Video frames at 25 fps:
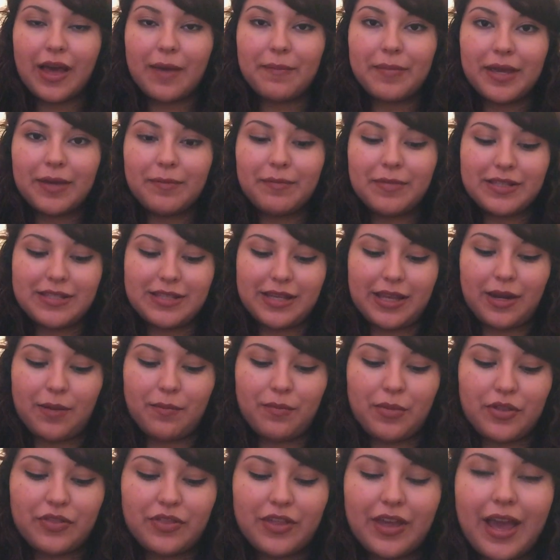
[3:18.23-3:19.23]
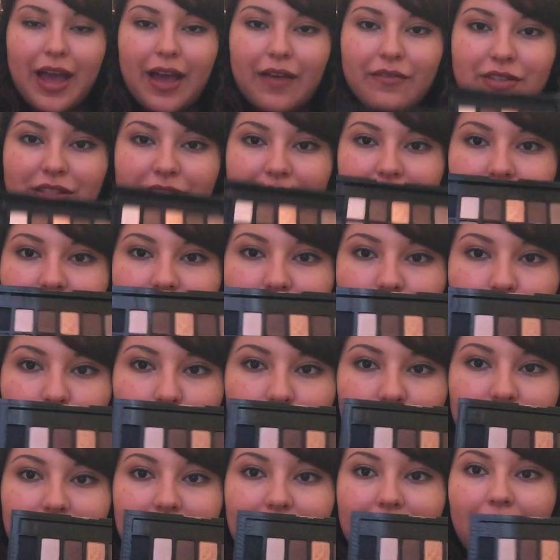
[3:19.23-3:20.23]
that pigmented, but they have such
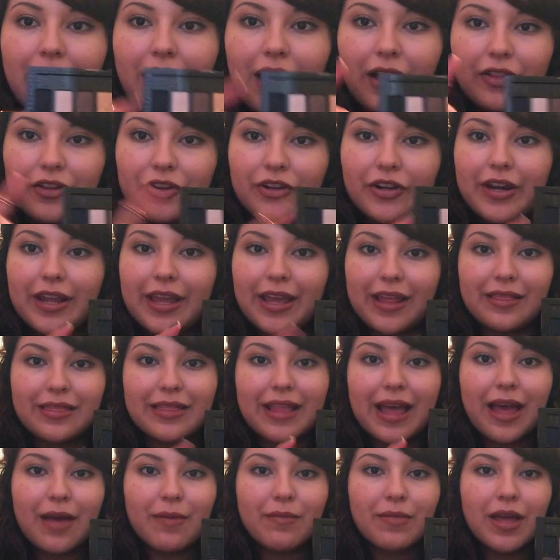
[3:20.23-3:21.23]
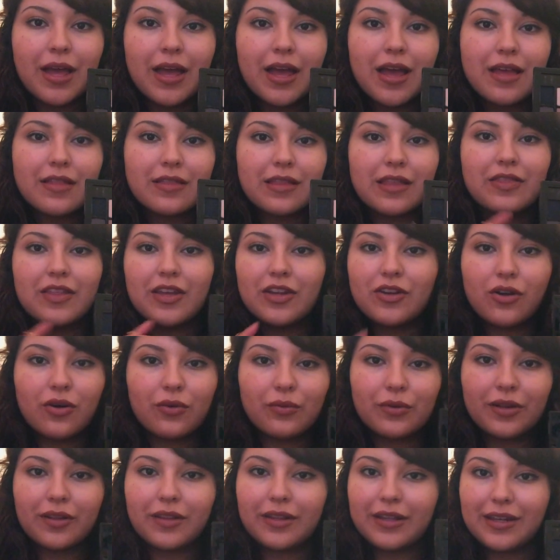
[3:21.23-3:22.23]
pretty color in them that they
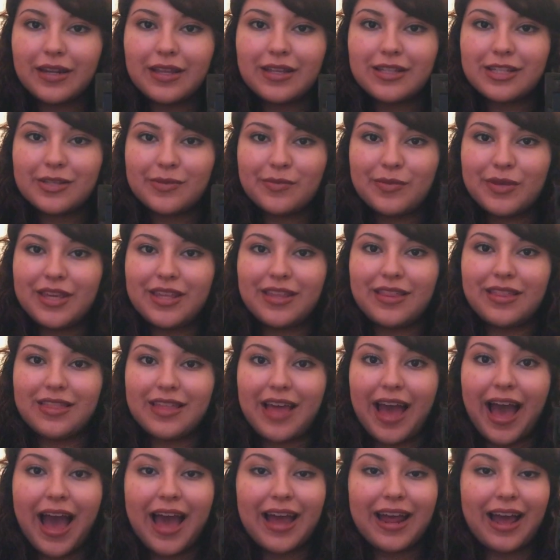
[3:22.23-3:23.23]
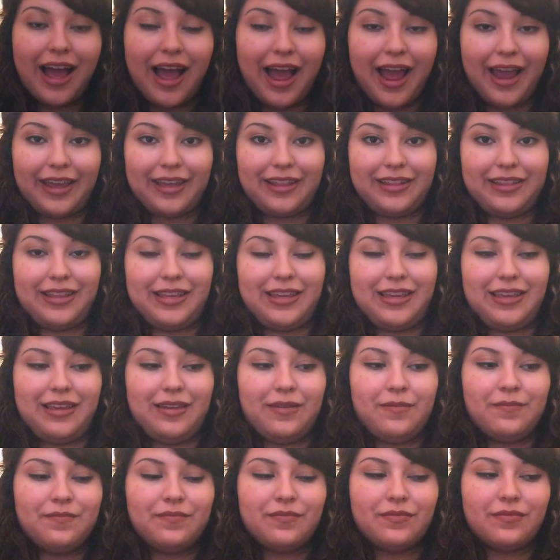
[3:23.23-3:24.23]
don't really need to be that
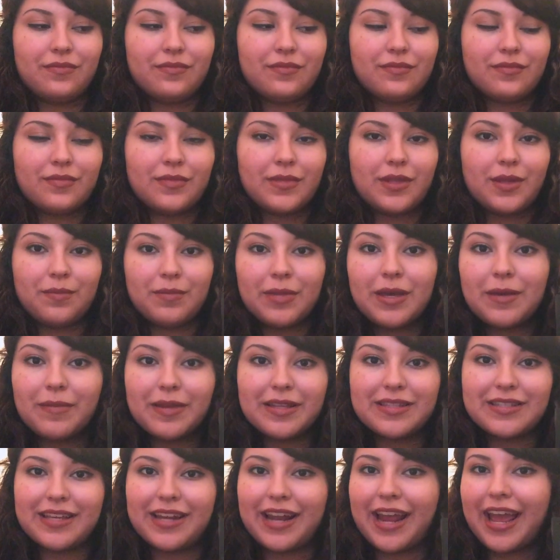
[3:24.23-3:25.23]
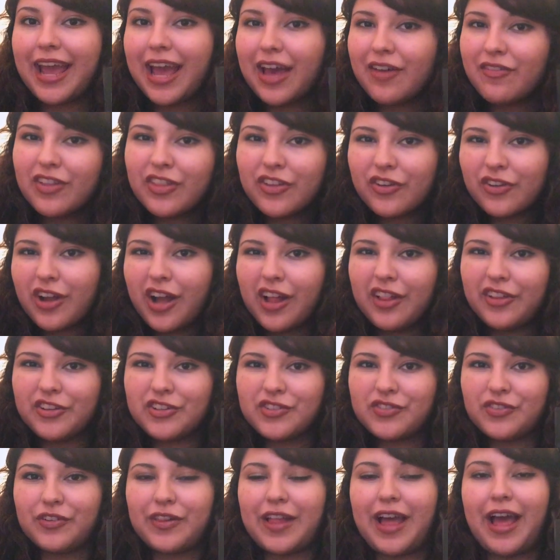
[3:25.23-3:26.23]
highly pigmented. I have other
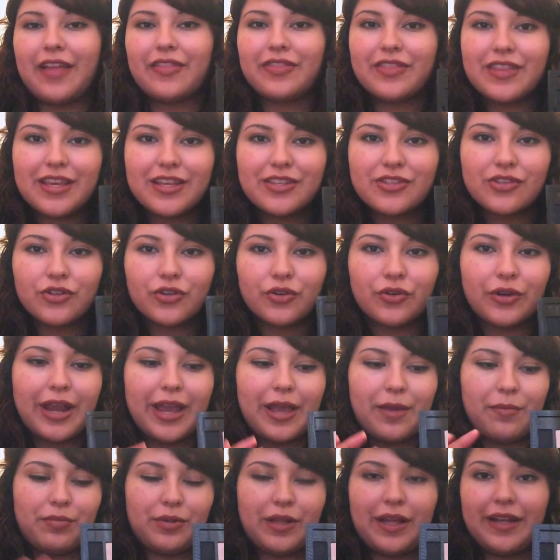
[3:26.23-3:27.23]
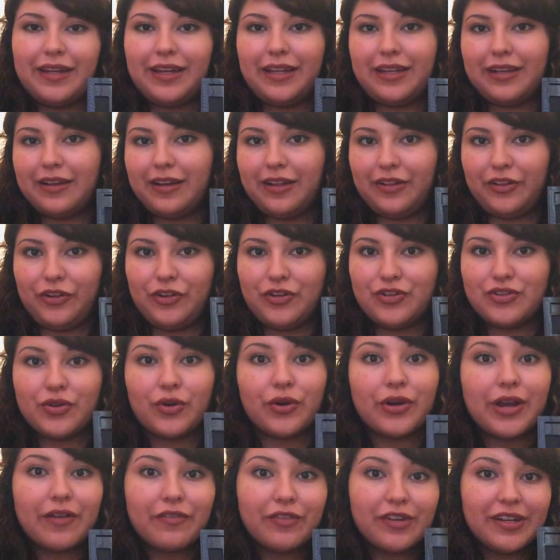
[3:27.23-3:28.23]
colors for that. These are great blending colors,
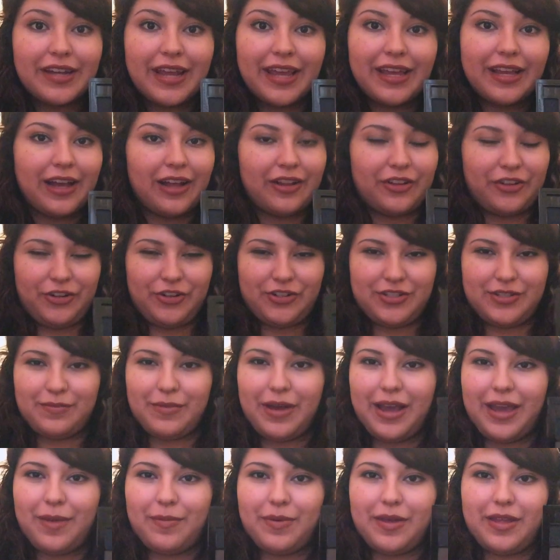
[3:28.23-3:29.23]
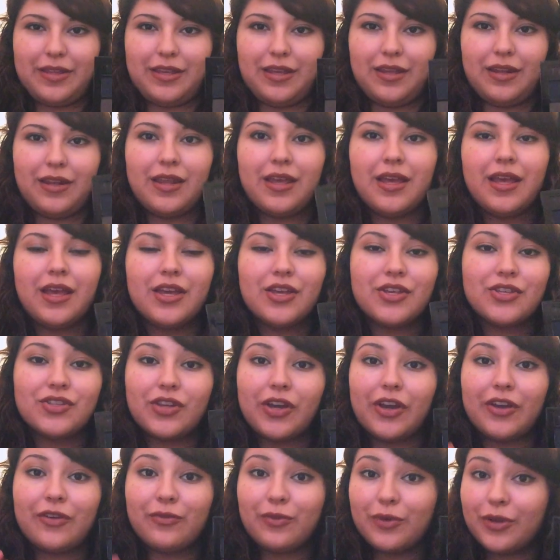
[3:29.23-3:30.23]
or everyday colors in my opinion.
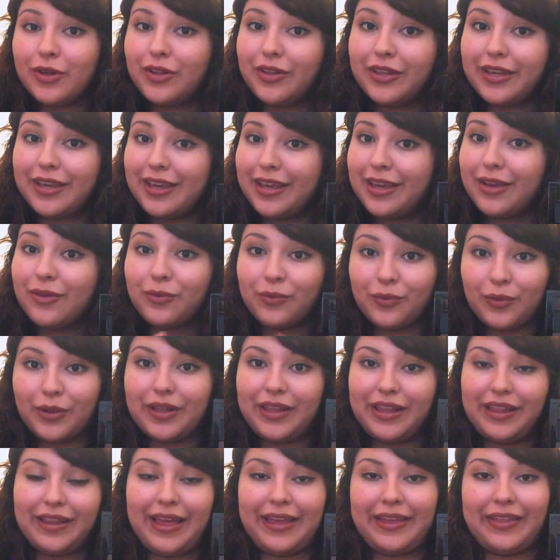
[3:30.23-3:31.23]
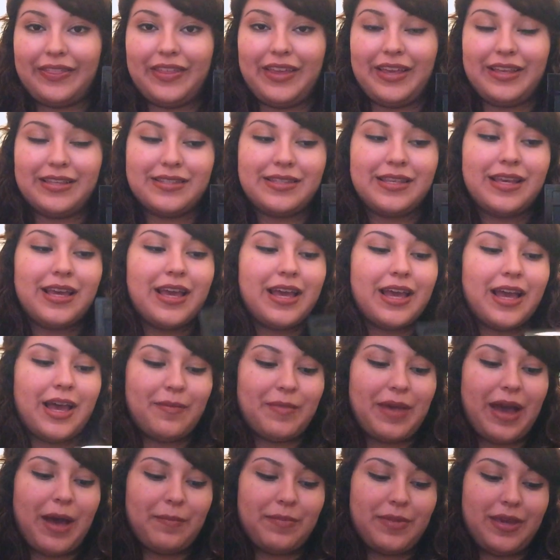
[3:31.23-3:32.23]
So I really like this.
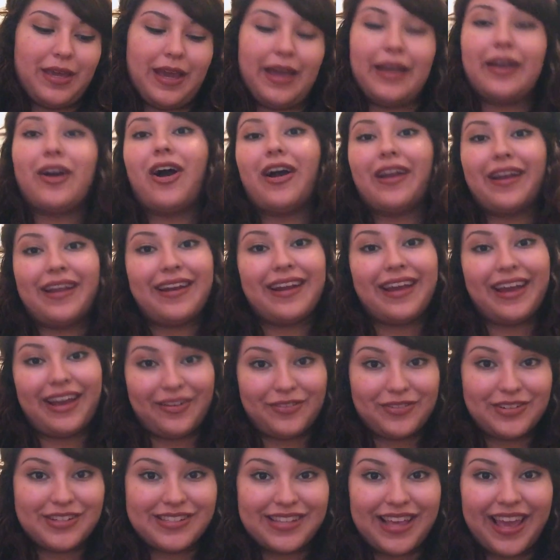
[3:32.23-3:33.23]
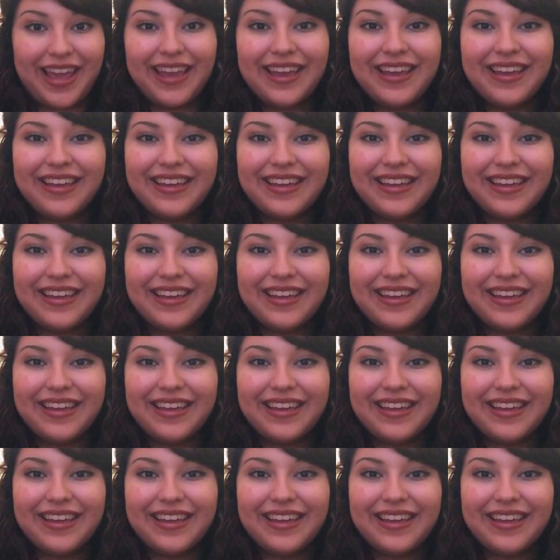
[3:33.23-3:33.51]
I'm happy I got it, I have to say.